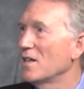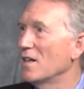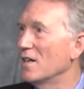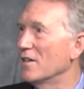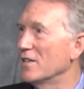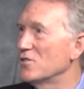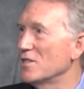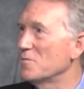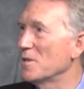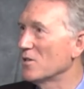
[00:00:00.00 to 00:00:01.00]
uh, and
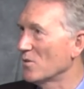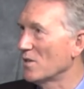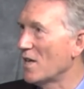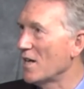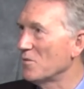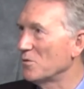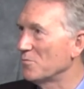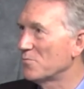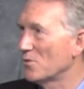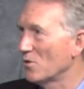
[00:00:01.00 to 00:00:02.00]
she's been a reliable
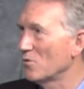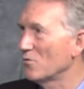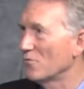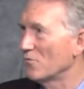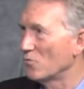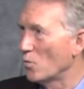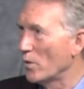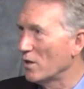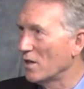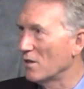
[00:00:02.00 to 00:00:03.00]
pro
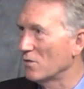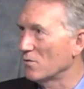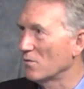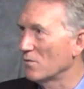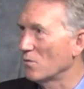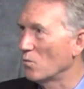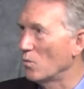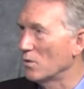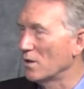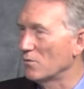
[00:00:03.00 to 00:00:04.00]
uh,
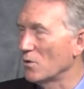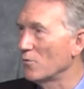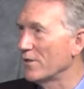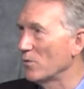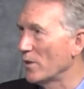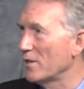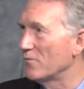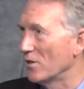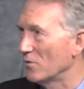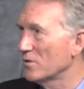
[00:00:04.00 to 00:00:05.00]
uh, Roe v. Wade
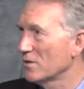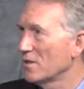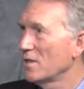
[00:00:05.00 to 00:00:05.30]
vote.